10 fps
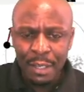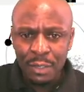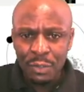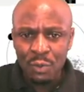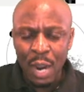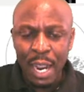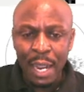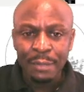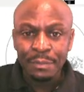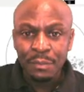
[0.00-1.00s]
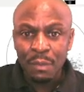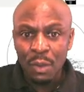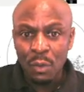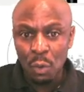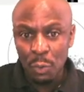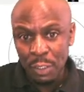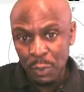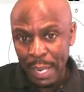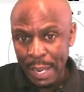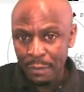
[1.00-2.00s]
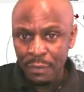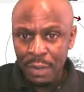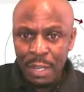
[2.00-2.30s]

you are going to have.